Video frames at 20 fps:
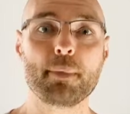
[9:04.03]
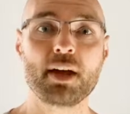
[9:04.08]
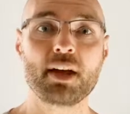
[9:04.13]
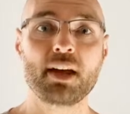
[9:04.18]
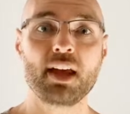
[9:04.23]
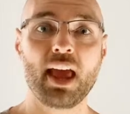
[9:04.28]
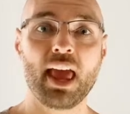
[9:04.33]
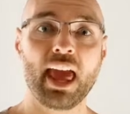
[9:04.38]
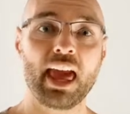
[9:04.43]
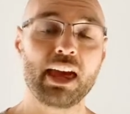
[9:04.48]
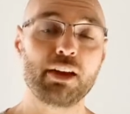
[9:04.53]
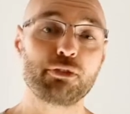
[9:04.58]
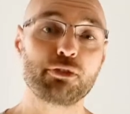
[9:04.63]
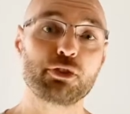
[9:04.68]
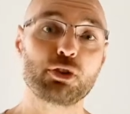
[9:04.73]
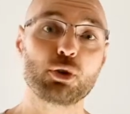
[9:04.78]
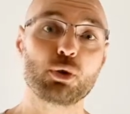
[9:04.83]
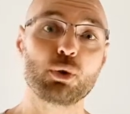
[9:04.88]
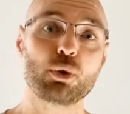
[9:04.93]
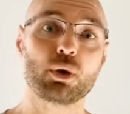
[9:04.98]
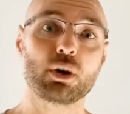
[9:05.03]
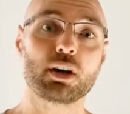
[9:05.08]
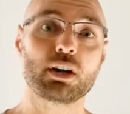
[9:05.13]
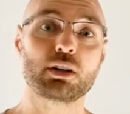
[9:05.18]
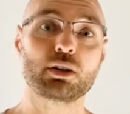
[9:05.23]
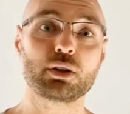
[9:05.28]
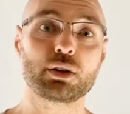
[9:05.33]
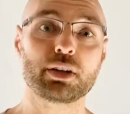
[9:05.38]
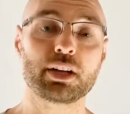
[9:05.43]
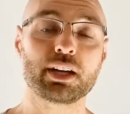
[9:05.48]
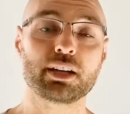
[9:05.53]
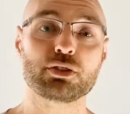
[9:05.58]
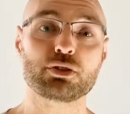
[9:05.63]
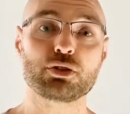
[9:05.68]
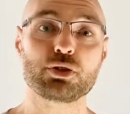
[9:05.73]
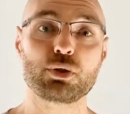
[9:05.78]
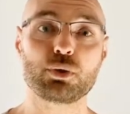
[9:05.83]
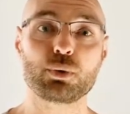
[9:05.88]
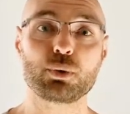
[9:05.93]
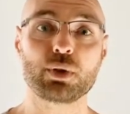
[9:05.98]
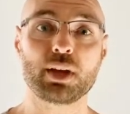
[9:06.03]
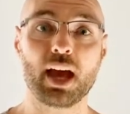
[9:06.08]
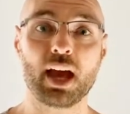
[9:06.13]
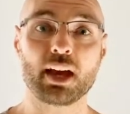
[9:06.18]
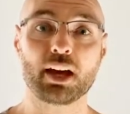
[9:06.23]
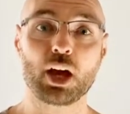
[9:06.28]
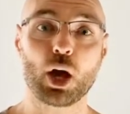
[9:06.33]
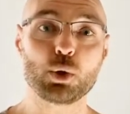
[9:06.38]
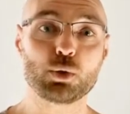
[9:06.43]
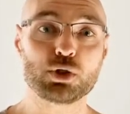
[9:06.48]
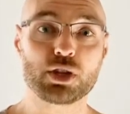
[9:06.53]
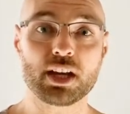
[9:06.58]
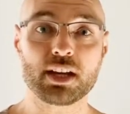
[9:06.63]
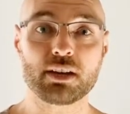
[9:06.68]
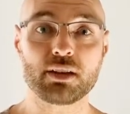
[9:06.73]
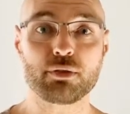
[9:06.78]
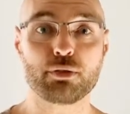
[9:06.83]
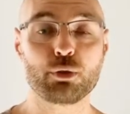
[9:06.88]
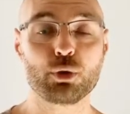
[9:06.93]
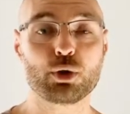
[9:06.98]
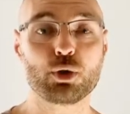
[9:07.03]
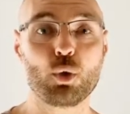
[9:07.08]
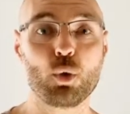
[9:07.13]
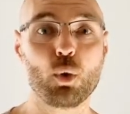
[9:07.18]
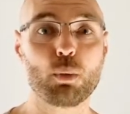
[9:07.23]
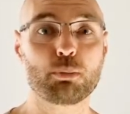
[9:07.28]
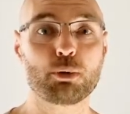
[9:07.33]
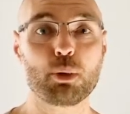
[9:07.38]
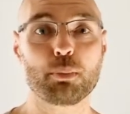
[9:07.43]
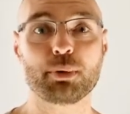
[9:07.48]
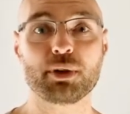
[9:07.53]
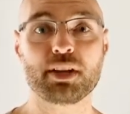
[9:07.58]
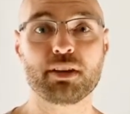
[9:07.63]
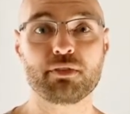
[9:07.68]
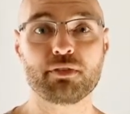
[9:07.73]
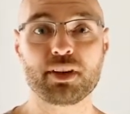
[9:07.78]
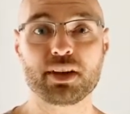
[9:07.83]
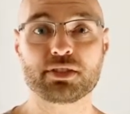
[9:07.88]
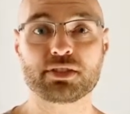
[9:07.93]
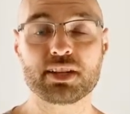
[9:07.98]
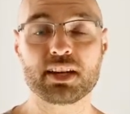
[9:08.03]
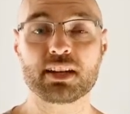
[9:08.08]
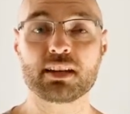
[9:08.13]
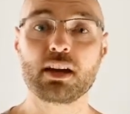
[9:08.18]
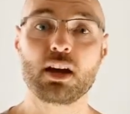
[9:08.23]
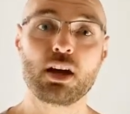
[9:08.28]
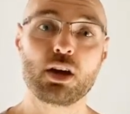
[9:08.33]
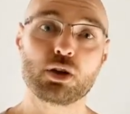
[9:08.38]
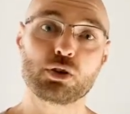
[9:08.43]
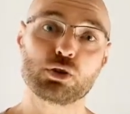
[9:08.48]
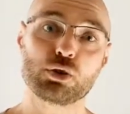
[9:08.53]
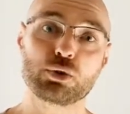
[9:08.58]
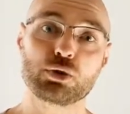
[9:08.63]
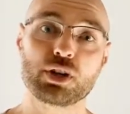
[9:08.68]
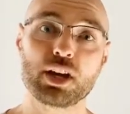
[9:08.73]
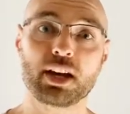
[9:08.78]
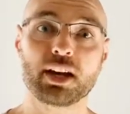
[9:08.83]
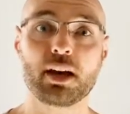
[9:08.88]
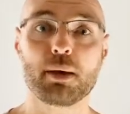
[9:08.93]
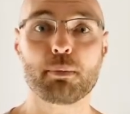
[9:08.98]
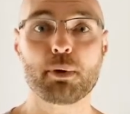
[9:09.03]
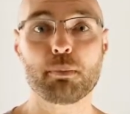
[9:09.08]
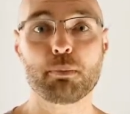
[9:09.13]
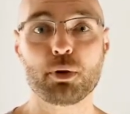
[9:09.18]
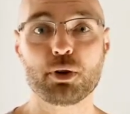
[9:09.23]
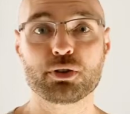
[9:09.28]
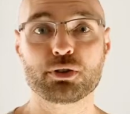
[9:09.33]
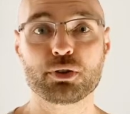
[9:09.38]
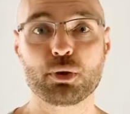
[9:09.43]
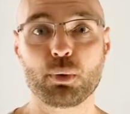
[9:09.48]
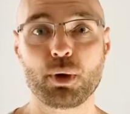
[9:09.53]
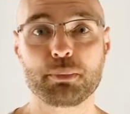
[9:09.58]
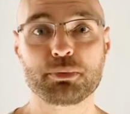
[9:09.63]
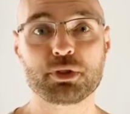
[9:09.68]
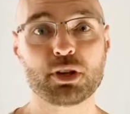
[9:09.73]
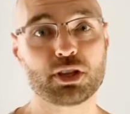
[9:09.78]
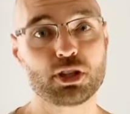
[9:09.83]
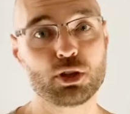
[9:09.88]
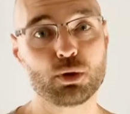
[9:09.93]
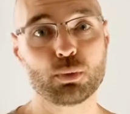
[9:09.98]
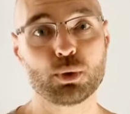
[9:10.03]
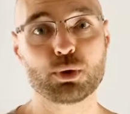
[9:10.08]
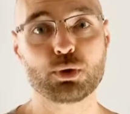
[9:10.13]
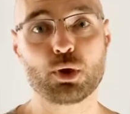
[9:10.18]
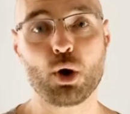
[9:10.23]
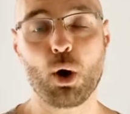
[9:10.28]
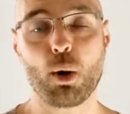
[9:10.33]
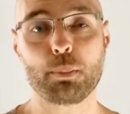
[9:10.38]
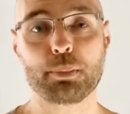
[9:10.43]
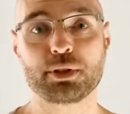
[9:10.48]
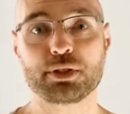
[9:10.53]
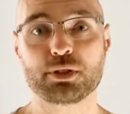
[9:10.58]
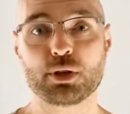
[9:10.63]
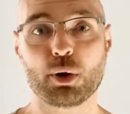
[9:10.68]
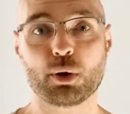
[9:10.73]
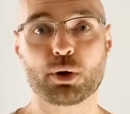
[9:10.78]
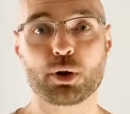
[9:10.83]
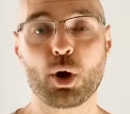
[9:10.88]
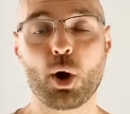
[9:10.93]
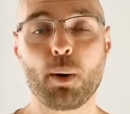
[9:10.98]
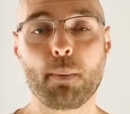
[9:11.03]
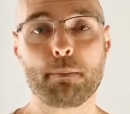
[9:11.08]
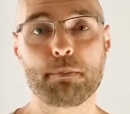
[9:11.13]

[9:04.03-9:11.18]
If you're looking to get coaching for your property investing, do check out my personal website, jeroenhoppe.com.